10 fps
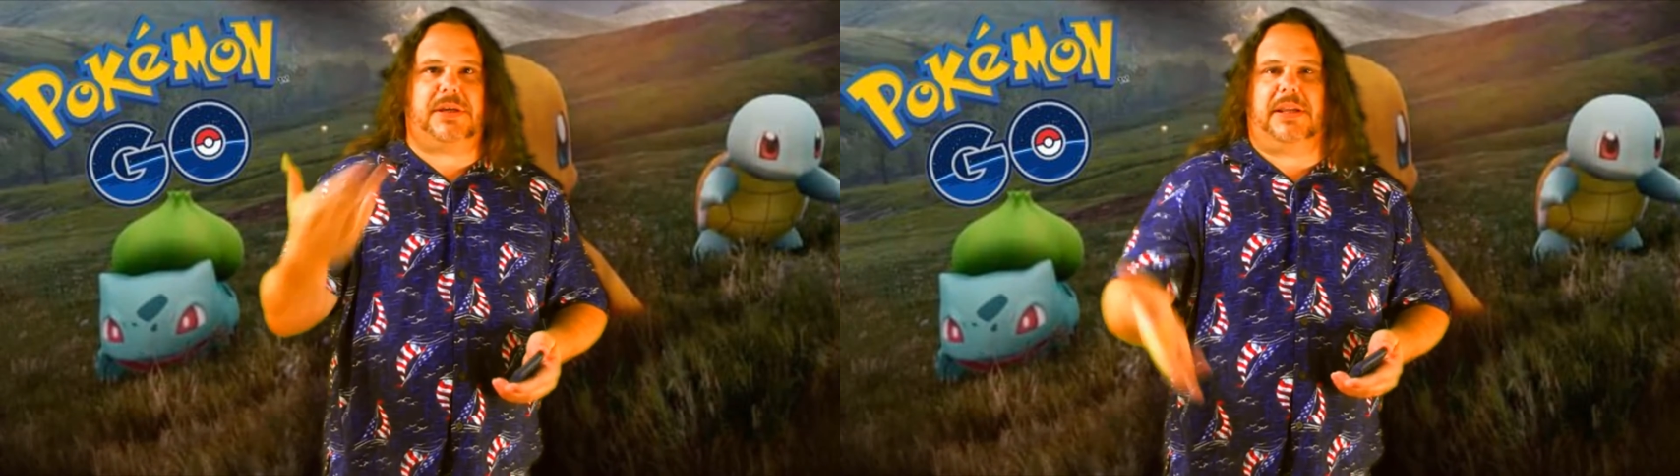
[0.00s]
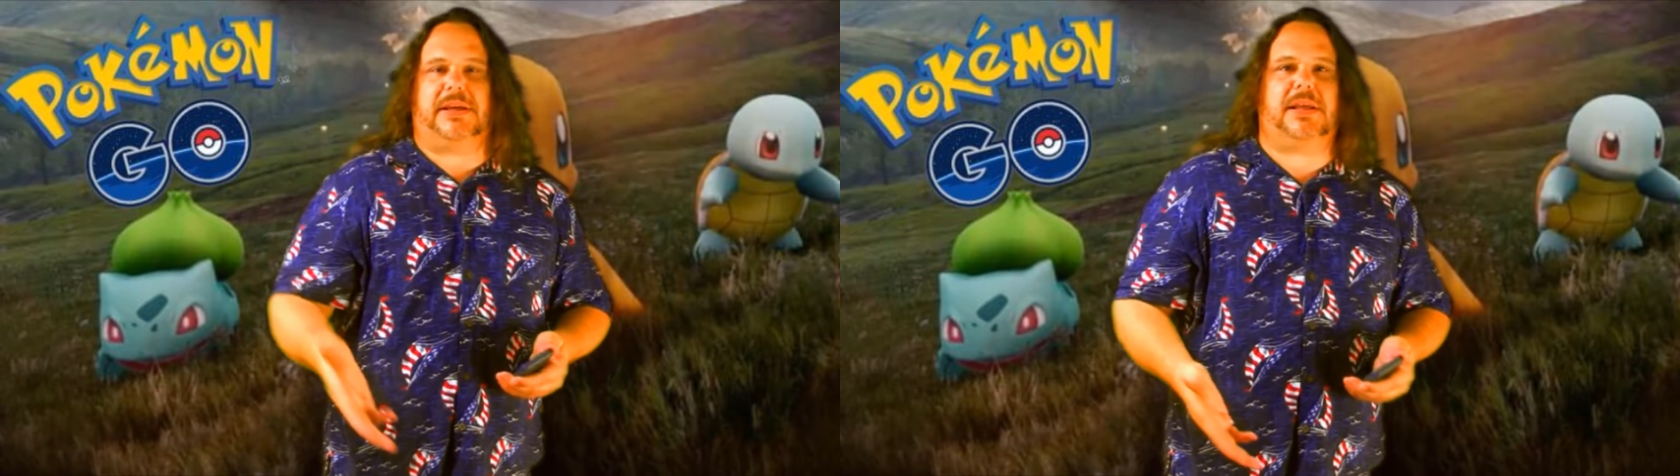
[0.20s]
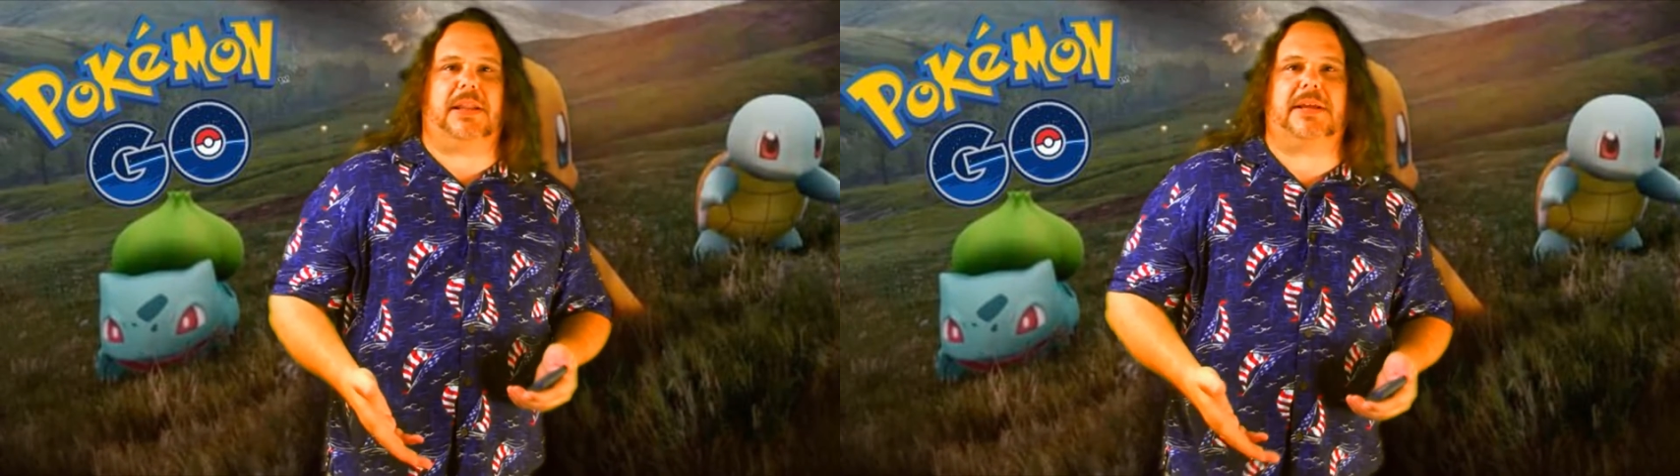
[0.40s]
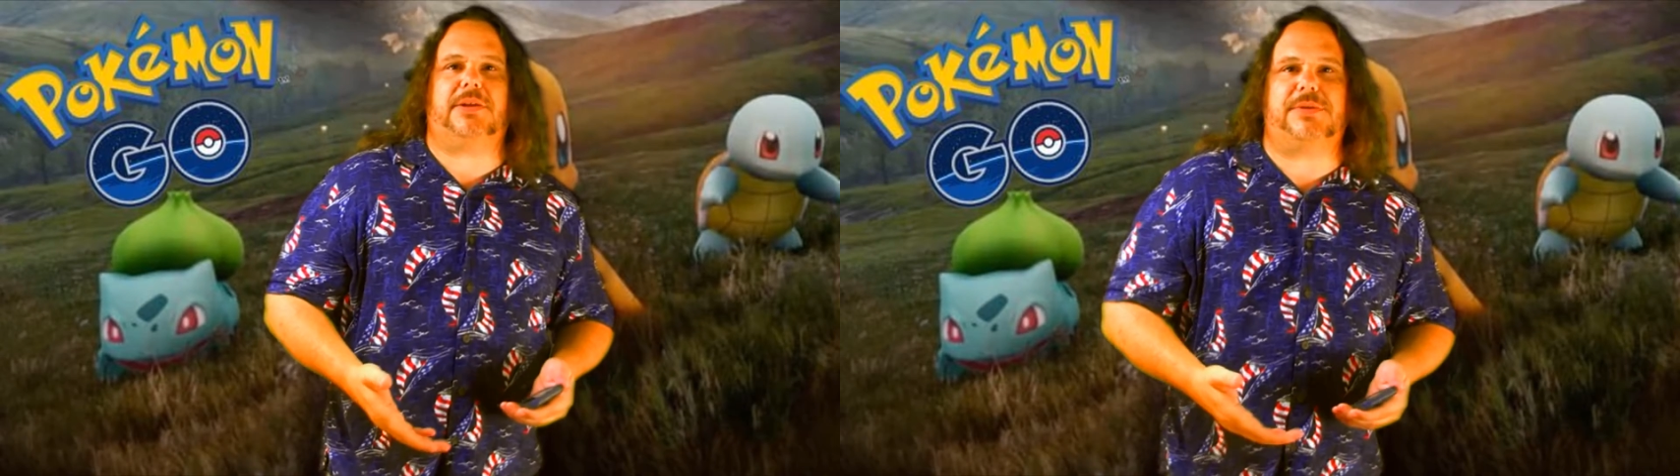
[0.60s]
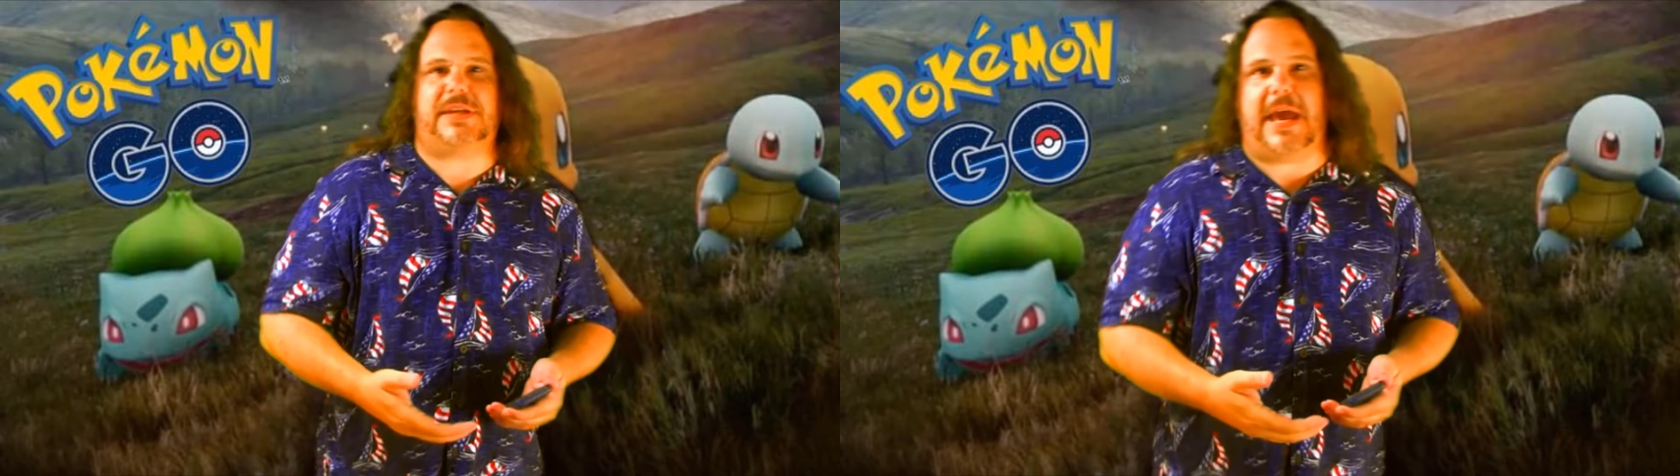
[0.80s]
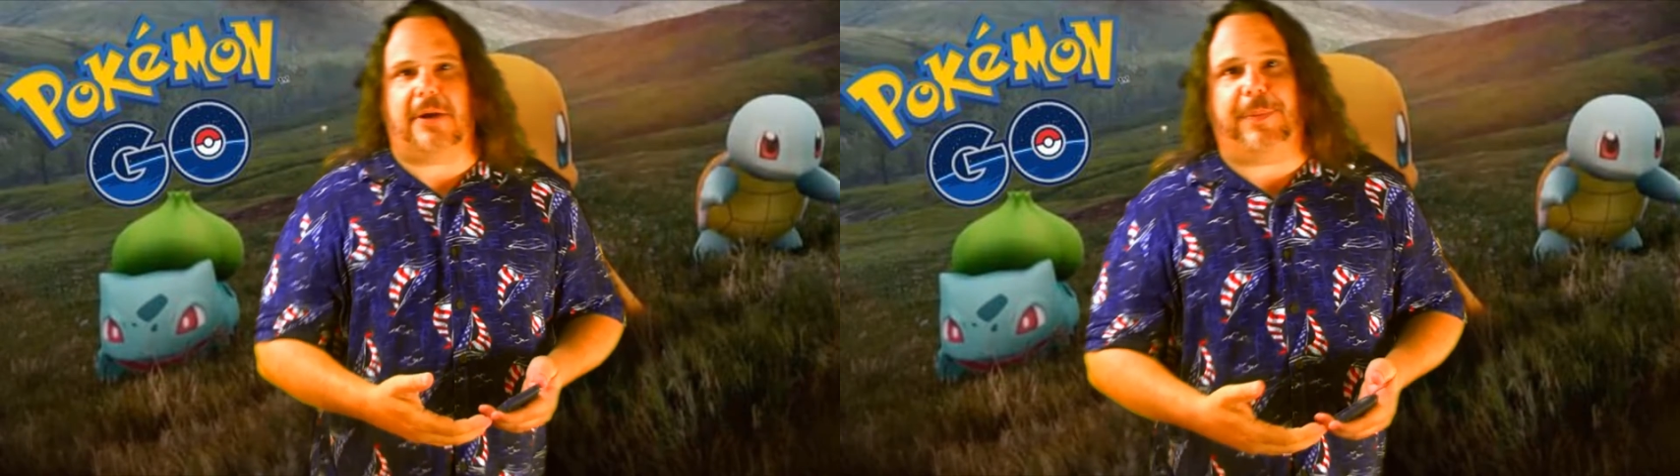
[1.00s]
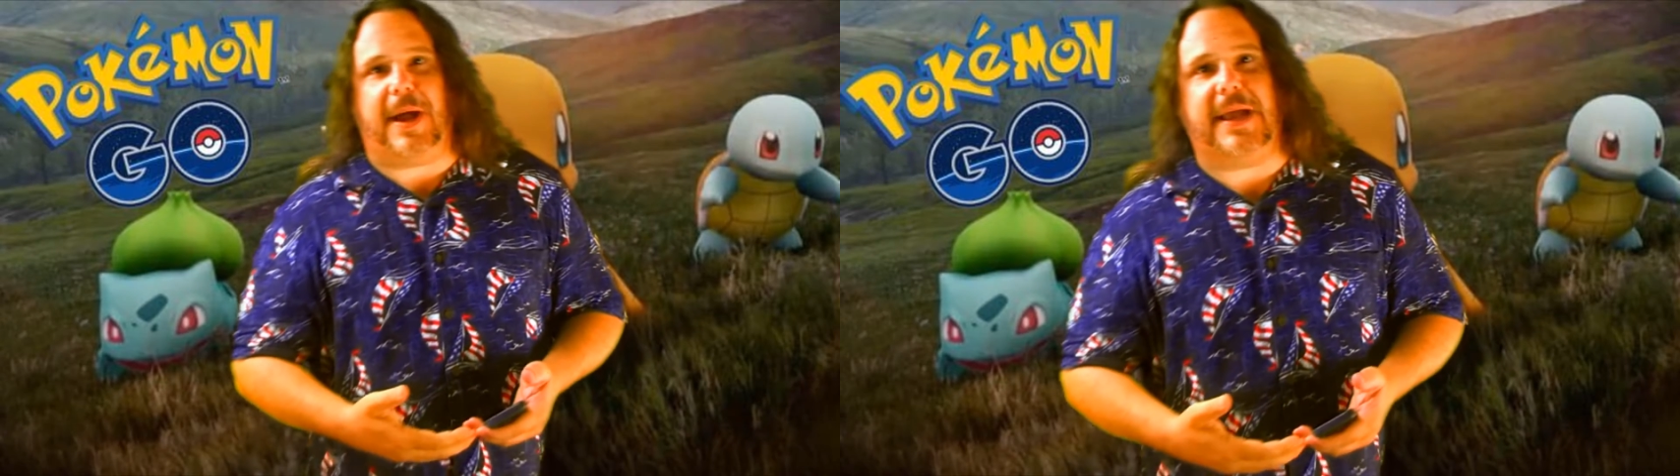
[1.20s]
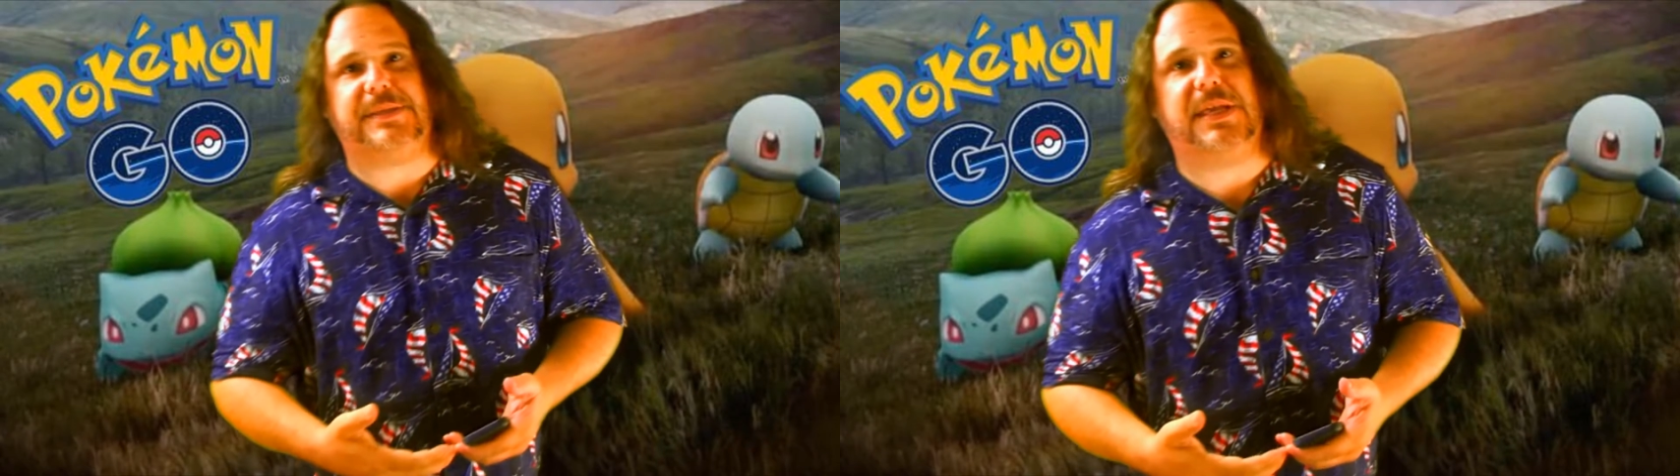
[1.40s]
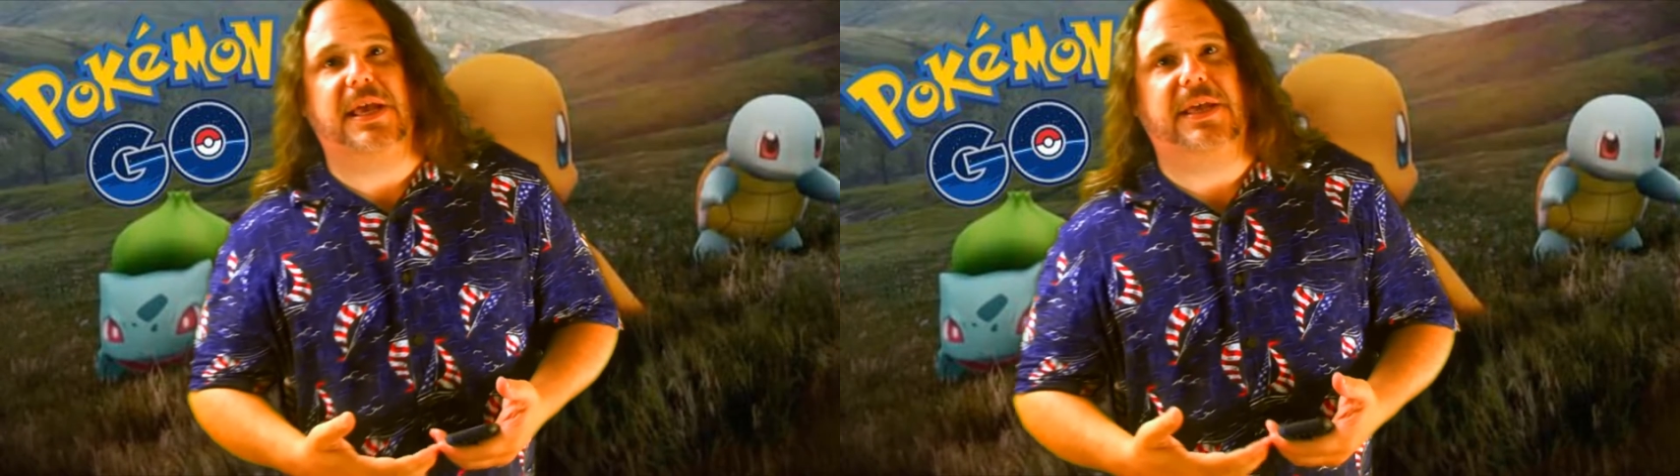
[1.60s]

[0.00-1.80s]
collect those Caterpies